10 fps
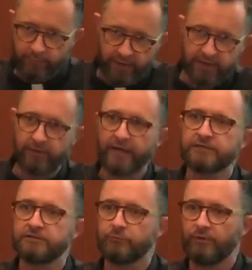my
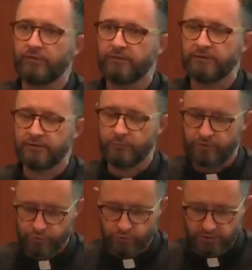interaction with, uh, with
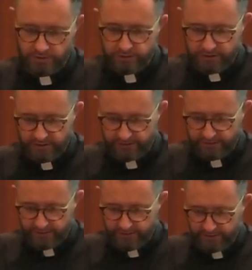Sunni and Shia
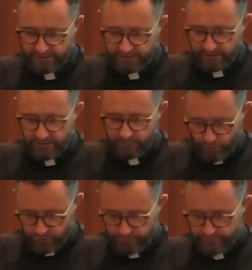uh,
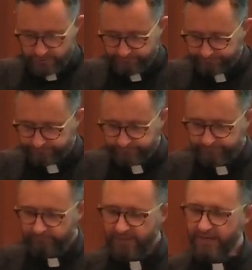Muslims.
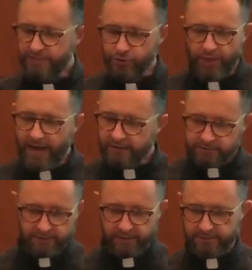And so that,
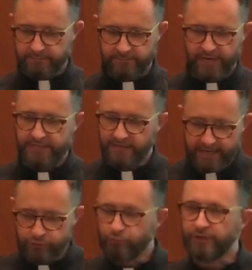um, I, I,
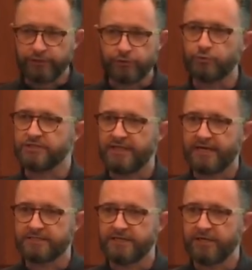really do see that
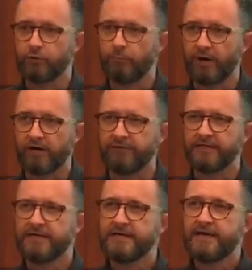as an integral part of it.
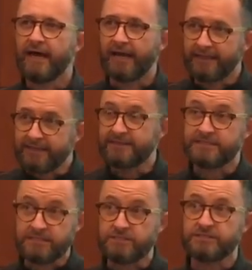And I think this
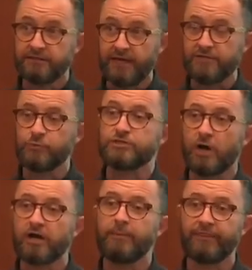is, as we
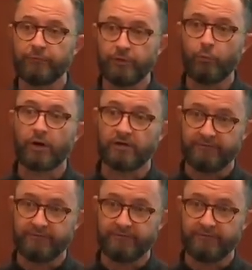talk about the real work of